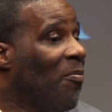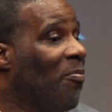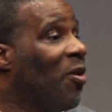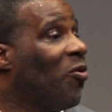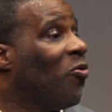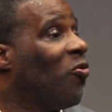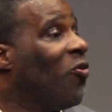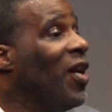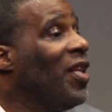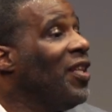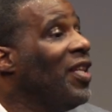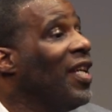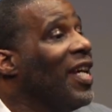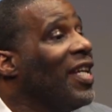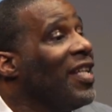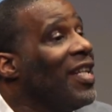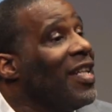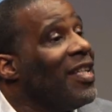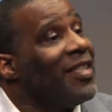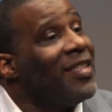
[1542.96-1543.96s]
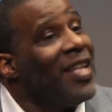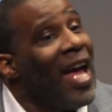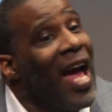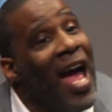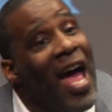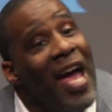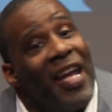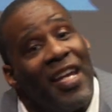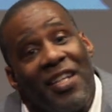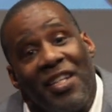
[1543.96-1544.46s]
But when an
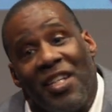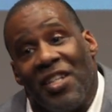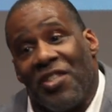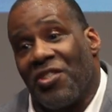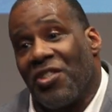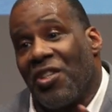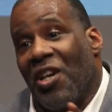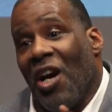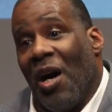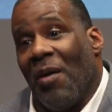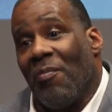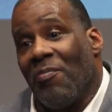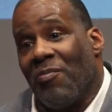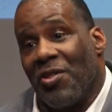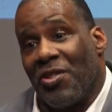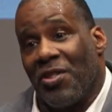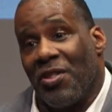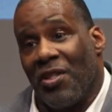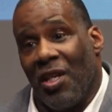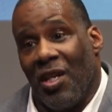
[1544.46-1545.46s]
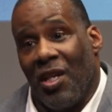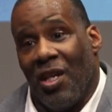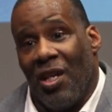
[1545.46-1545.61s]
antagonist comes,